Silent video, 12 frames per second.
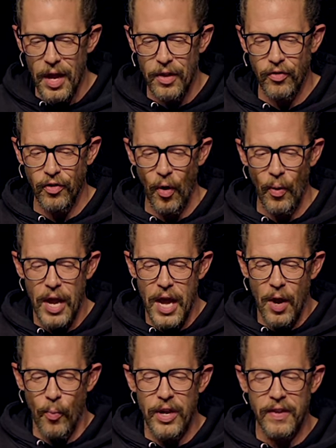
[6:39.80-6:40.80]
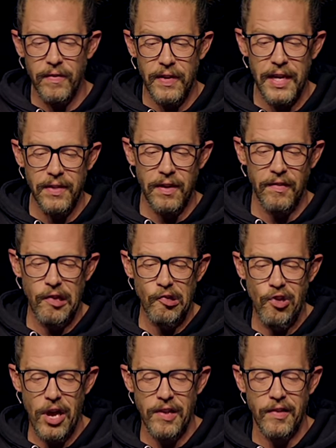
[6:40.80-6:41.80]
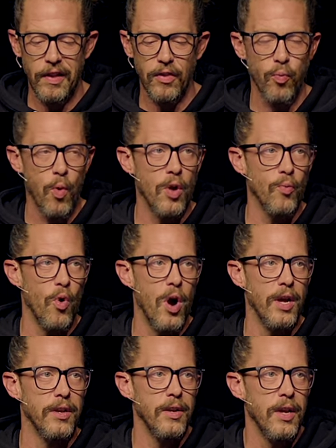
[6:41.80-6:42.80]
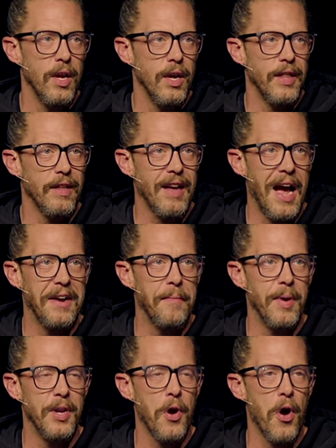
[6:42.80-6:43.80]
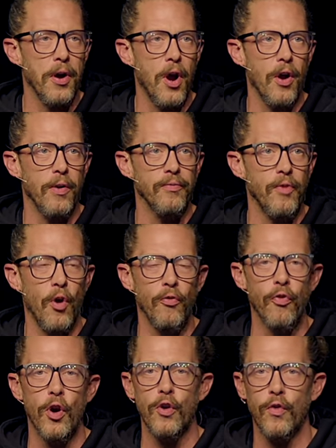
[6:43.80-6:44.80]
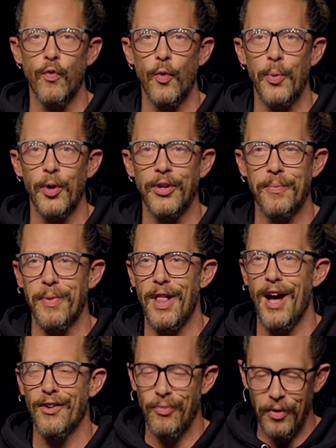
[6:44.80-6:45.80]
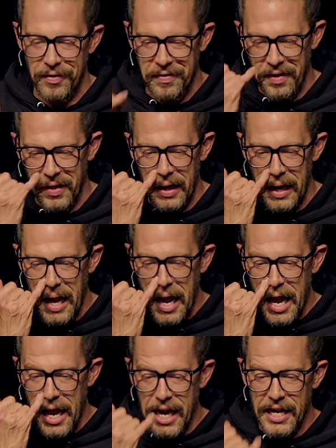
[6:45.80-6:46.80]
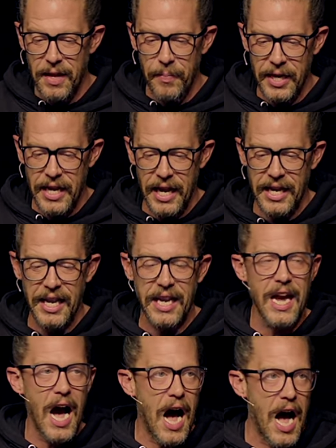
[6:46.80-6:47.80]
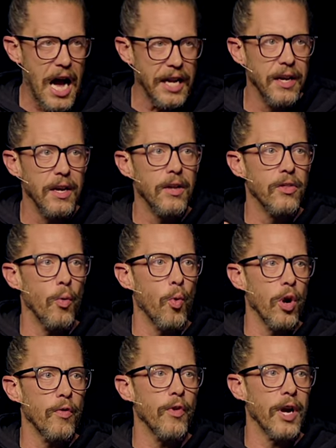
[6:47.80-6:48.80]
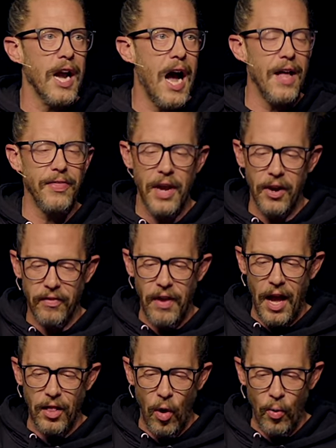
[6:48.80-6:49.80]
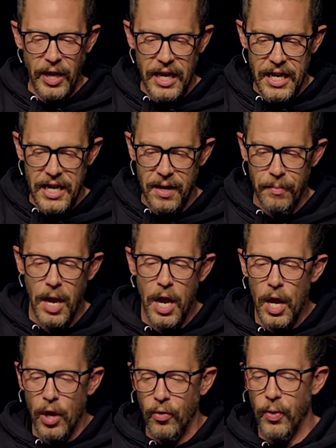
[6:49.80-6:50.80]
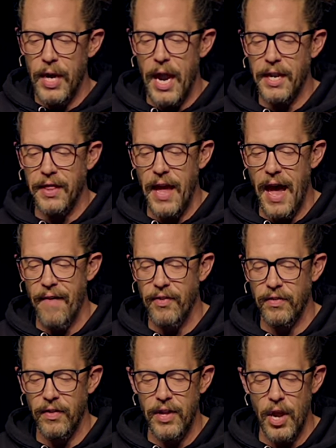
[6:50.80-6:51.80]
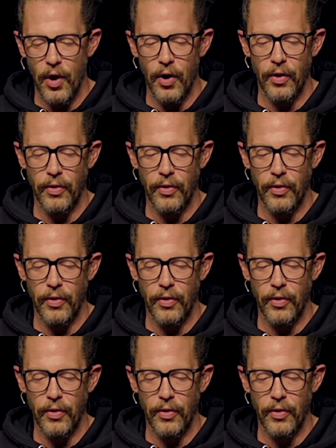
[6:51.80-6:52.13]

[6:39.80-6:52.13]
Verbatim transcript: And so we see this in Genesis 1:1. That's kind of been our verse for building blocks recently. In the beginning, God, the word for God there is Elohim, created the heavens and the